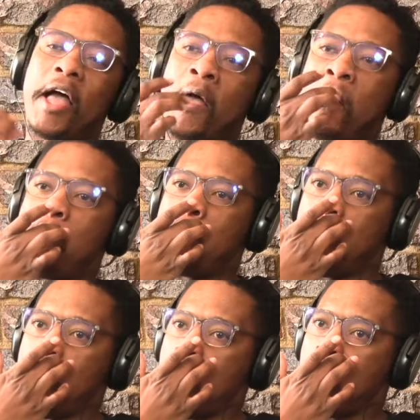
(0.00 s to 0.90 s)
um,
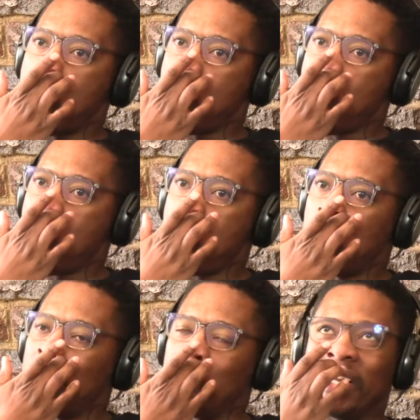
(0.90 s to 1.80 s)

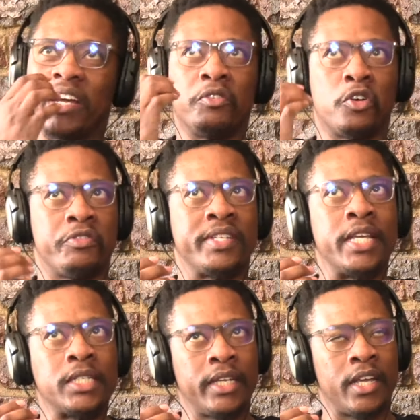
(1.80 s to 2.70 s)
what, what kind of
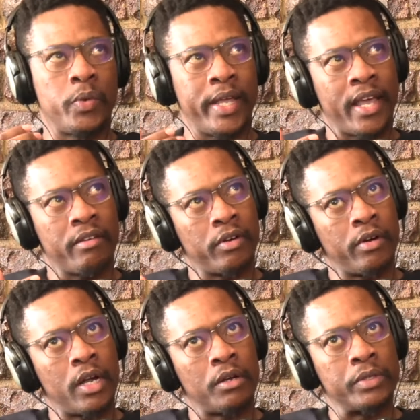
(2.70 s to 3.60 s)
conversation can we have
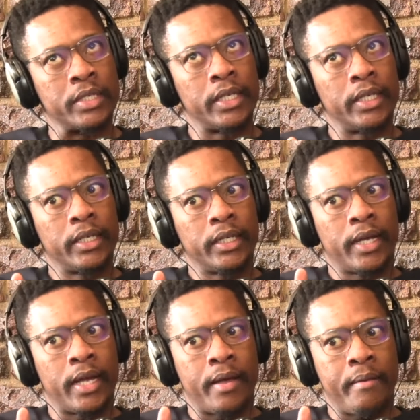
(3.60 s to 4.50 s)
around
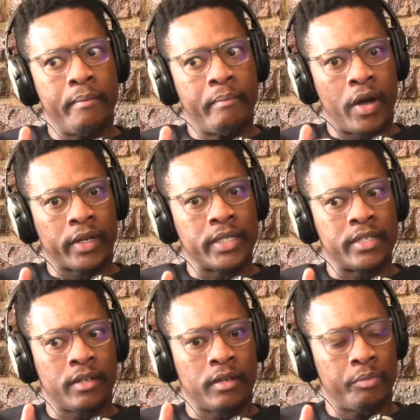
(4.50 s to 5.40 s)
uh,
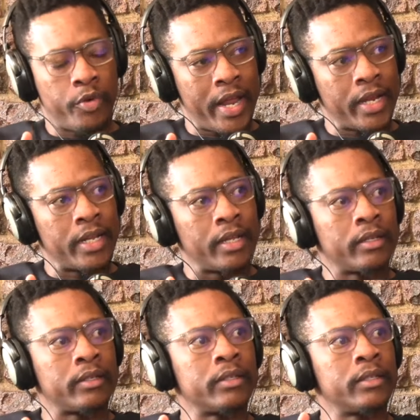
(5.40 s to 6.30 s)
marketing, branding,
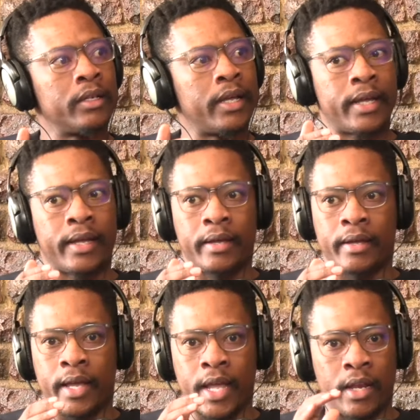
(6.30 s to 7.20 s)
uh,
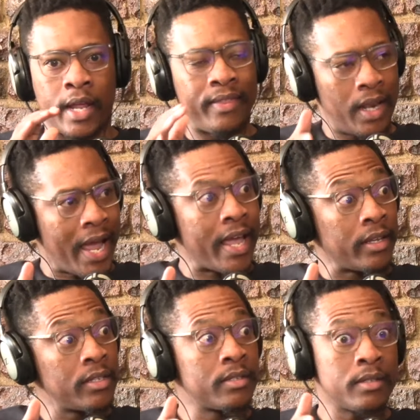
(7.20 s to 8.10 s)
and and the
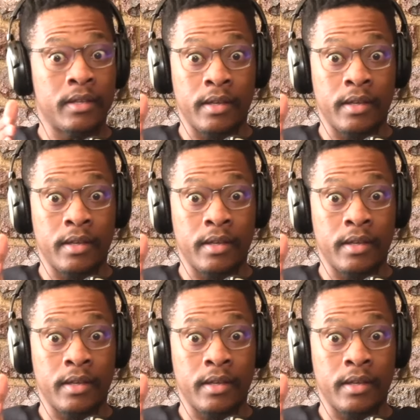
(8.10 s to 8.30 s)
likes mm.